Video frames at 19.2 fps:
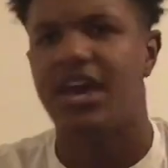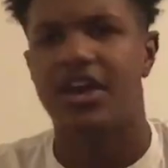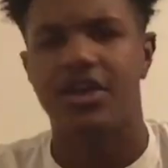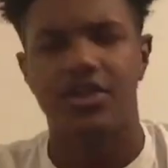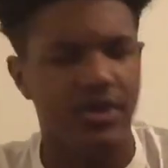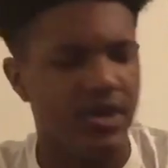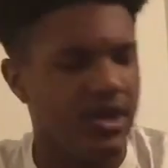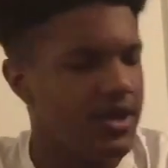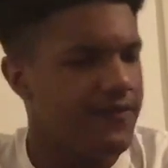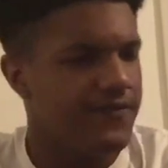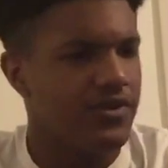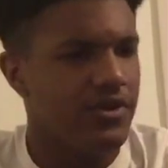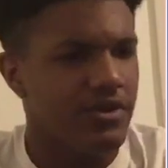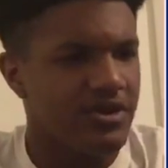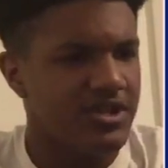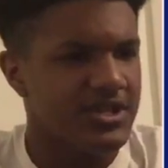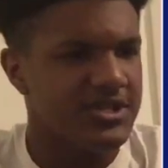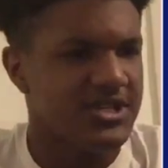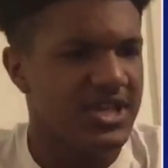If
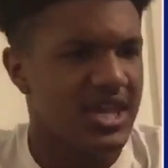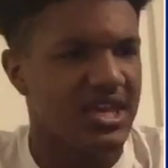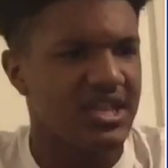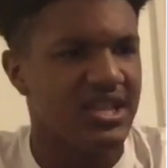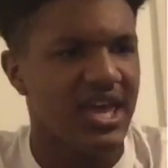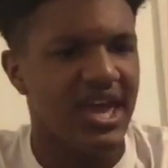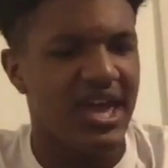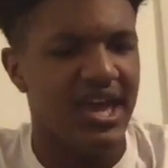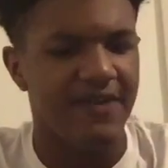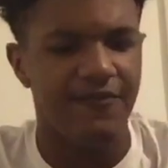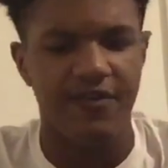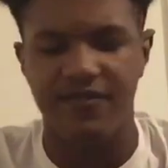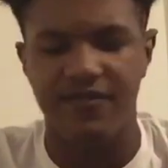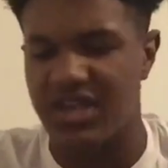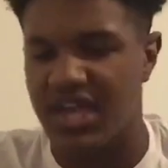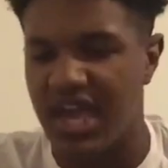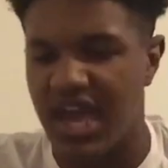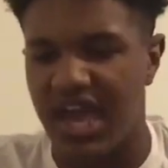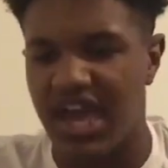you're in the second half of
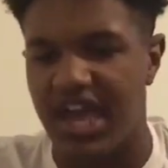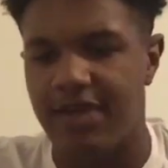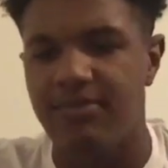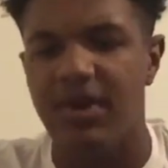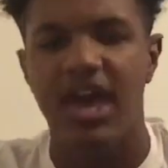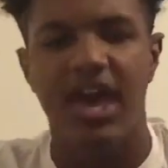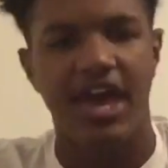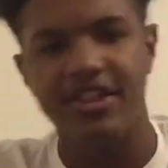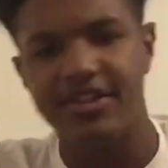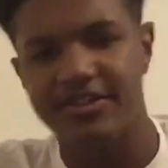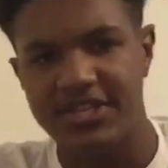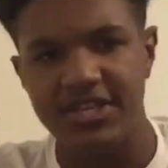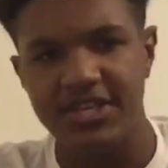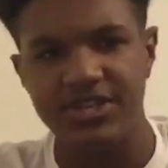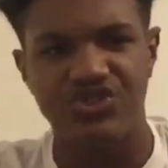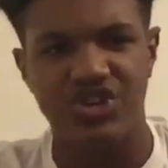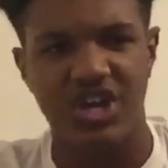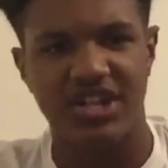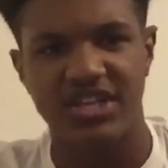a game and a
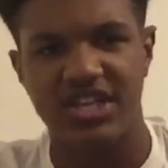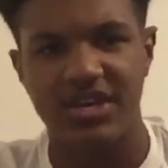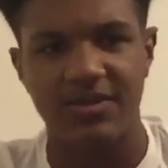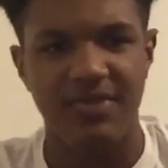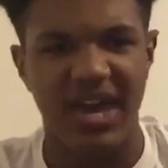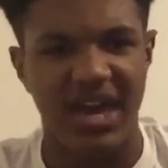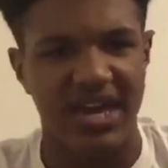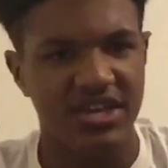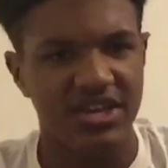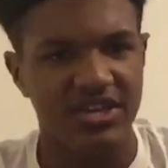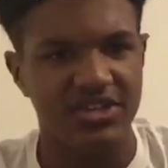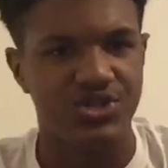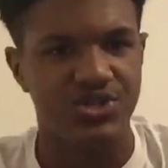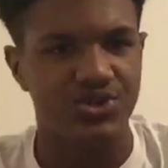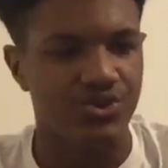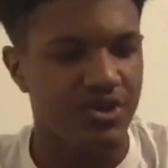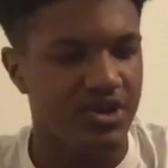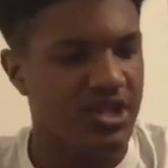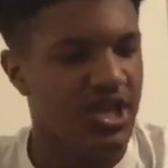team's trying to get back
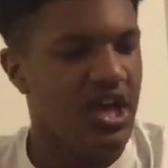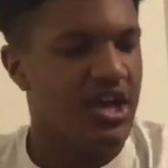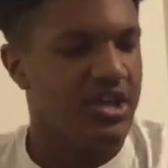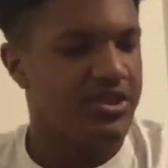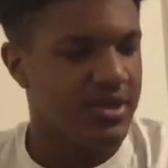into it,